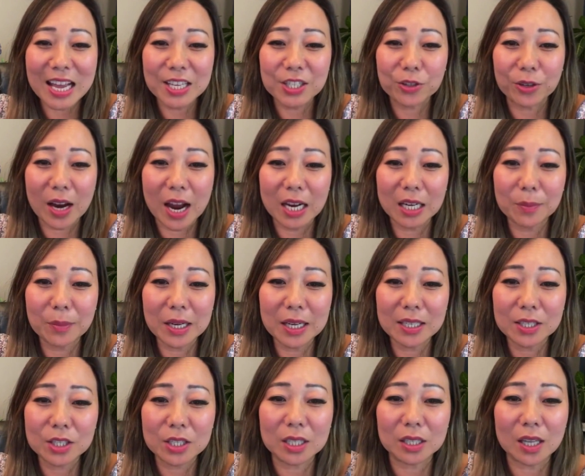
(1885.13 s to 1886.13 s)
Is there
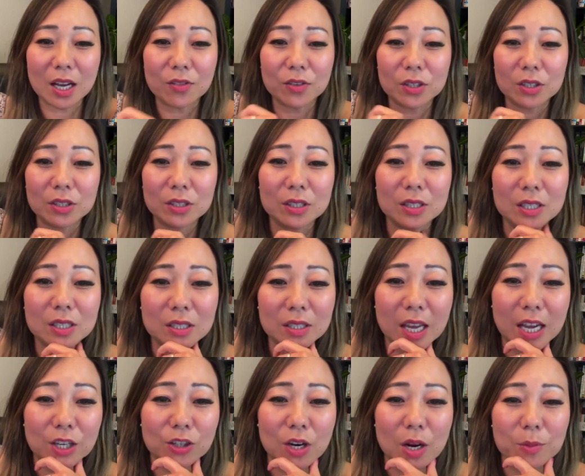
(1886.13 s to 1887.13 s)
enemies to
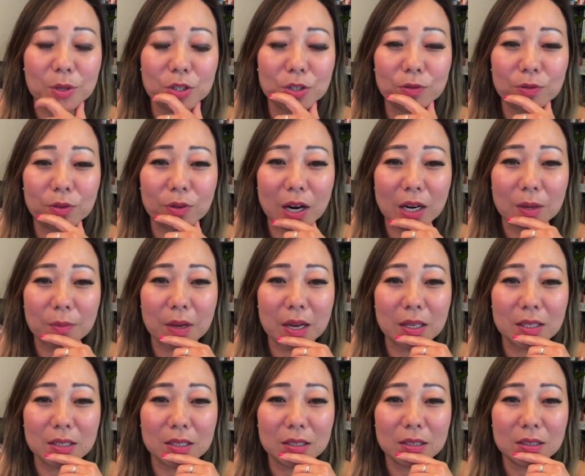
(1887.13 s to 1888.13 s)
lovers, K-dramas you
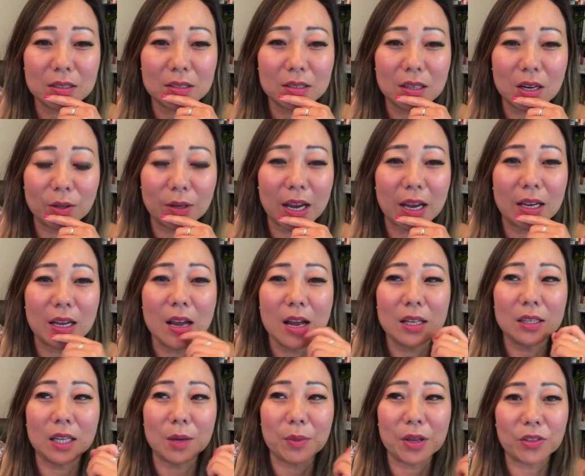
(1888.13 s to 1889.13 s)
recommend? Okay,
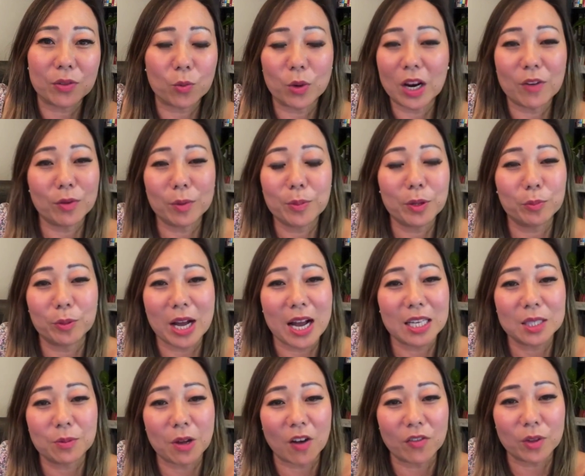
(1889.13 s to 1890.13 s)
whenever people
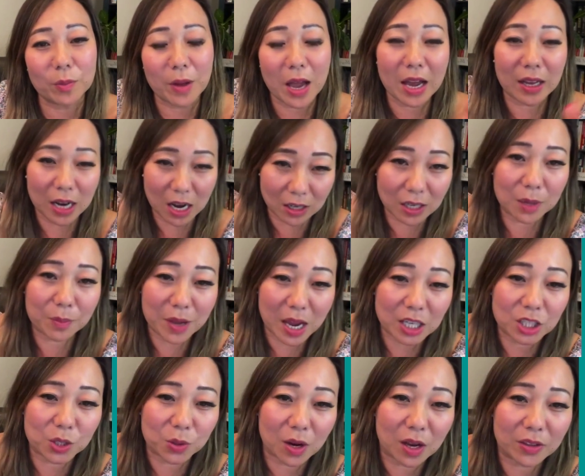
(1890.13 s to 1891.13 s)
ask me off the bat, I'll get
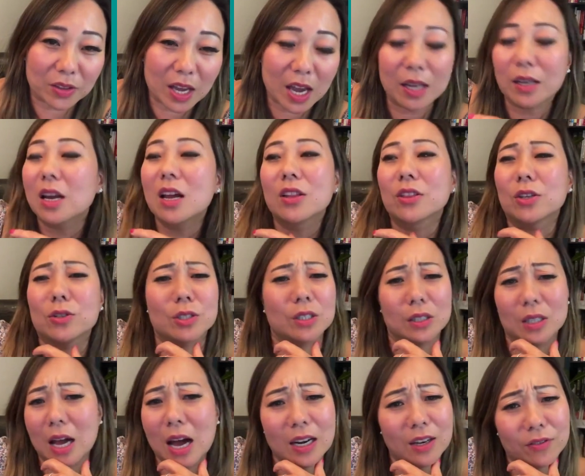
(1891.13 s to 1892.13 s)
back to you on that. There's
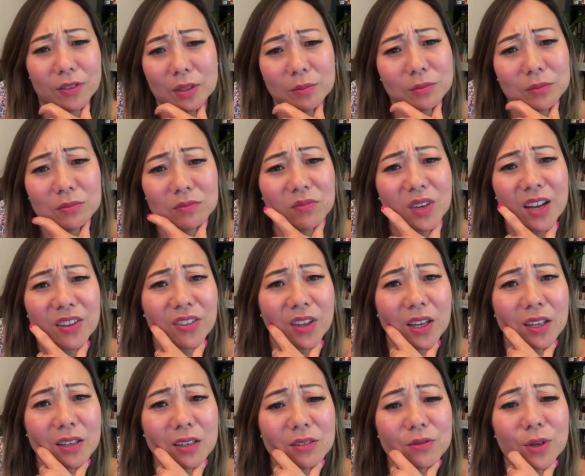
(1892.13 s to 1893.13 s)
a lot of them, I
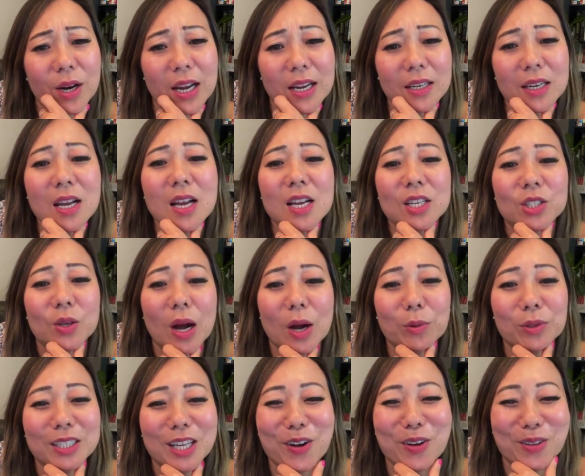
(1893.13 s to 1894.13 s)
think, right? So
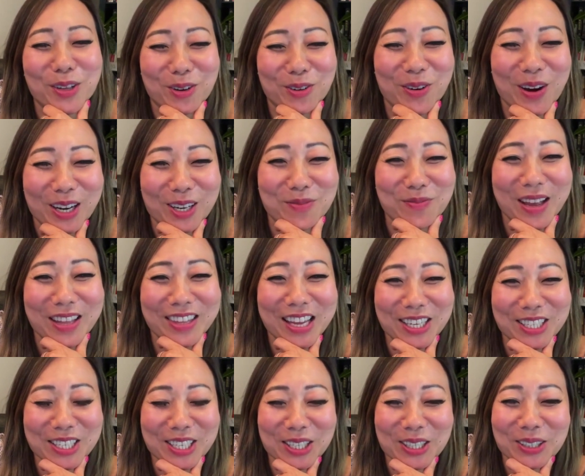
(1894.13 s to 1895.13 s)
I will definitely recommend
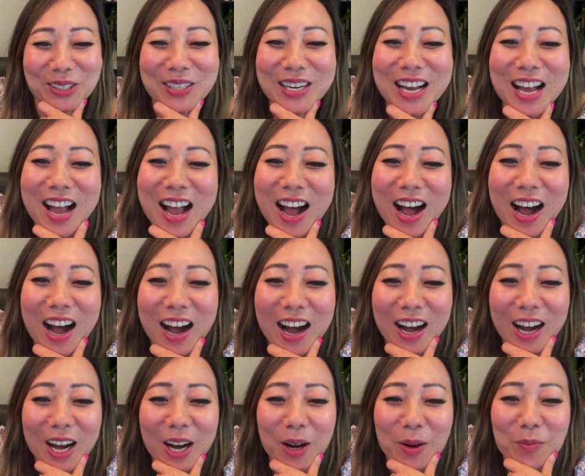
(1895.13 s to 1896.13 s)
that to you.
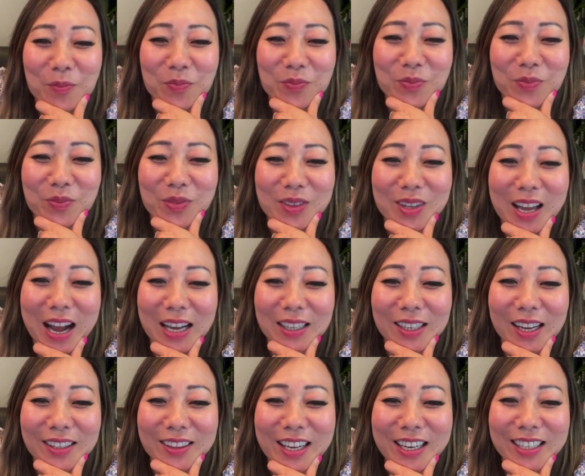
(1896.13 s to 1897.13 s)
I
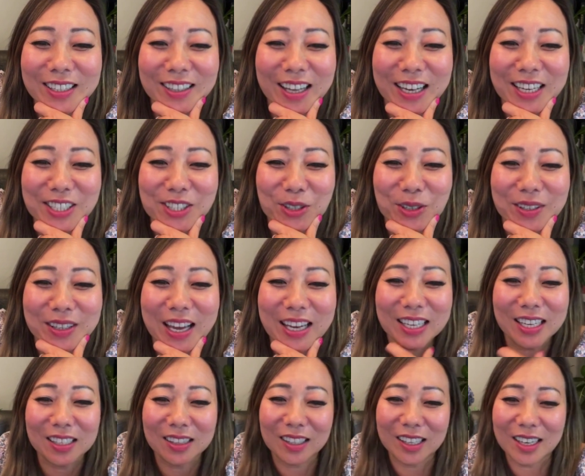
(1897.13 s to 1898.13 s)
like that he likes her and
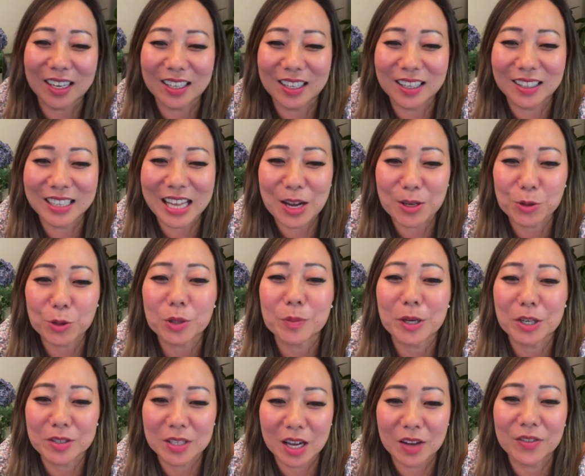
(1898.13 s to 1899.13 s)
that he allows her to
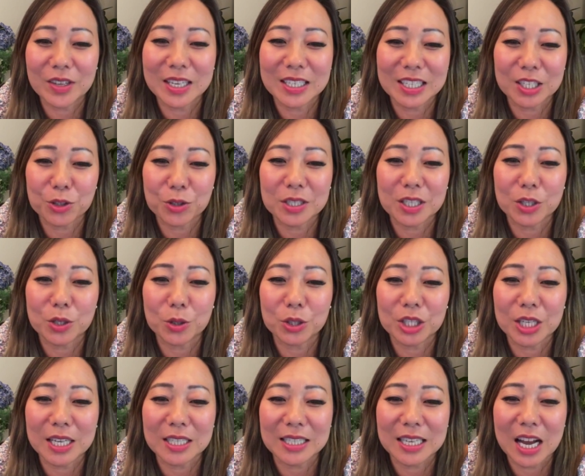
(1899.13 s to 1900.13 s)
be herself. He's interested in who
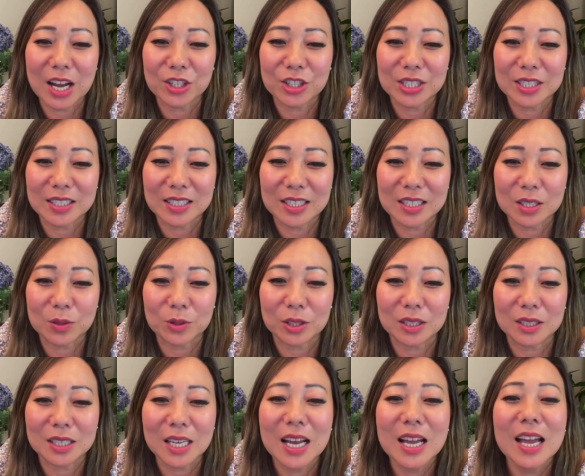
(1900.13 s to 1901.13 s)
she is and how she sees the
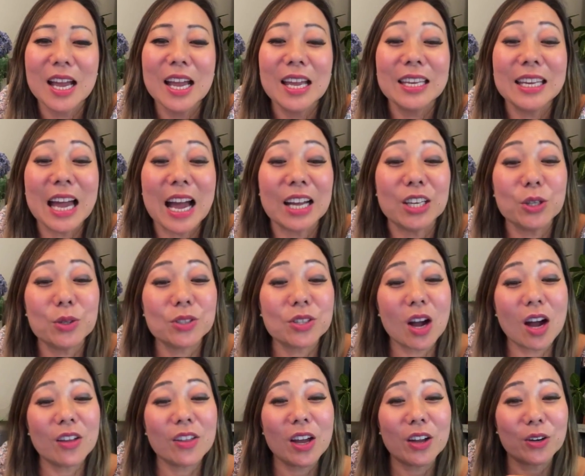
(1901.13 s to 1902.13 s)
world. Yeah, and you
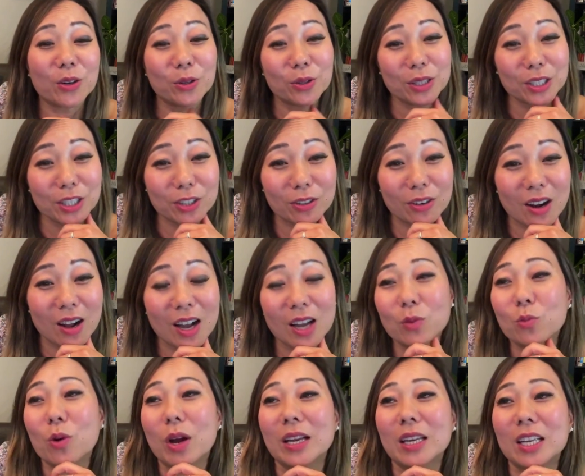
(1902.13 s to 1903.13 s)
saw that earlier
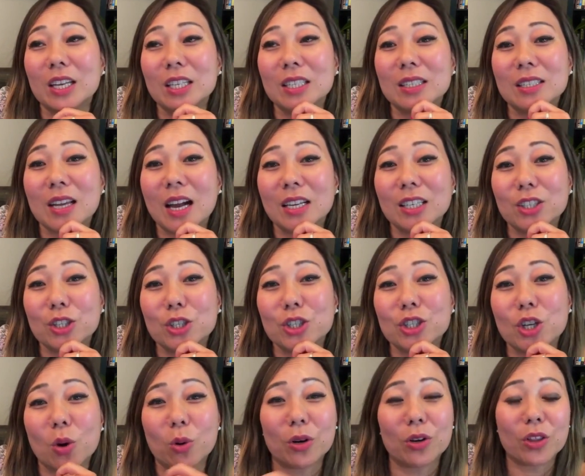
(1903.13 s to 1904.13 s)
on when he decided to
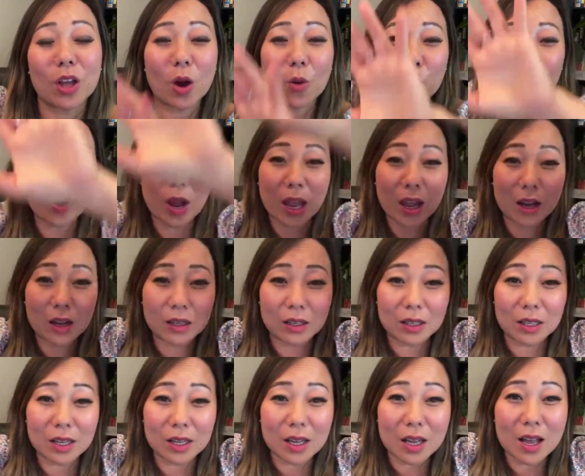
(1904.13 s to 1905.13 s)
show her that
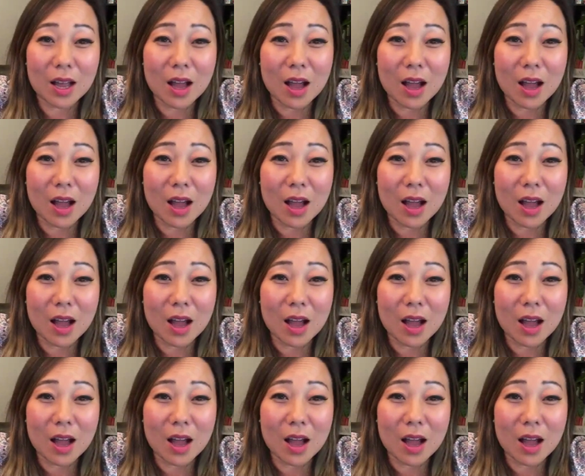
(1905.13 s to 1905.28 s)
whale.